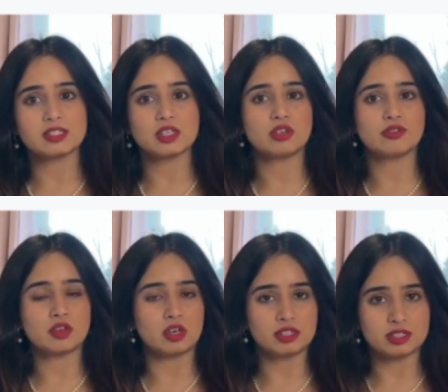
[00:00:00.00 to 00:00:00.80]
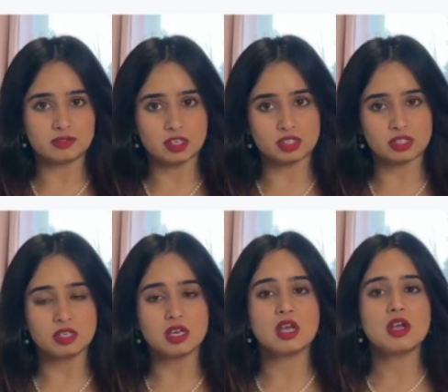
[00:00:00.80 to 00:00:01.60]
say you've called that function,
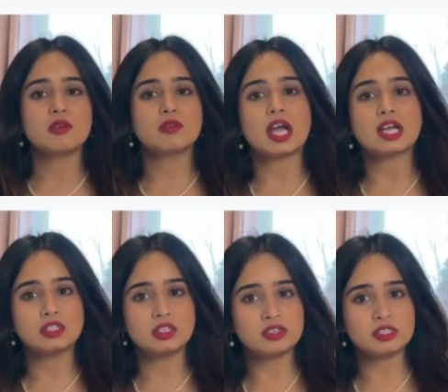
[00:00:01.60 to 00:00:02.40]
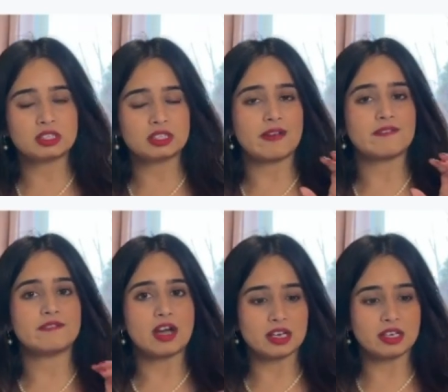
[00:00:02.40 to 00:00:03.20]
React knows that that
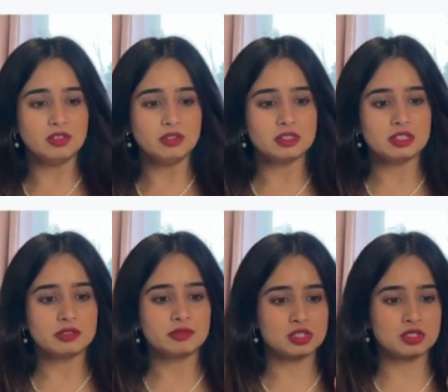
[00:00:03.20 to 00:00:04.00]
value, which is